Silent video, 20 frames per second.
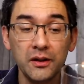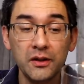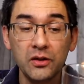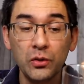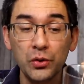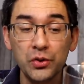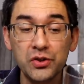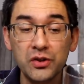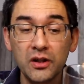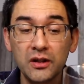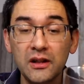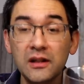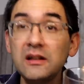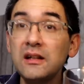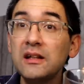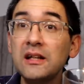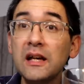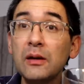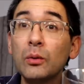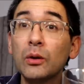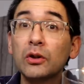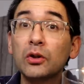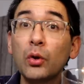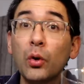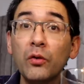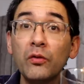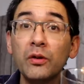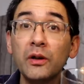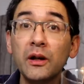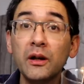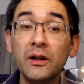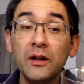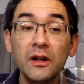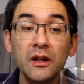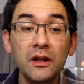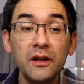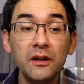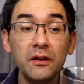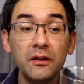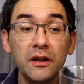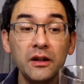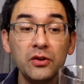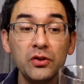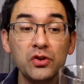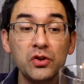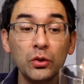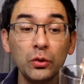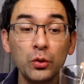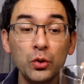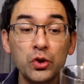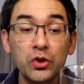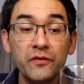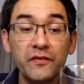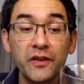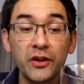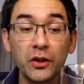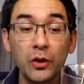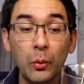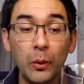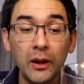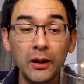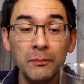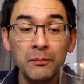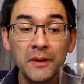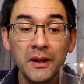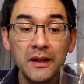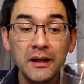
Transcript: It goes, uh, the D N A will go into solution very well.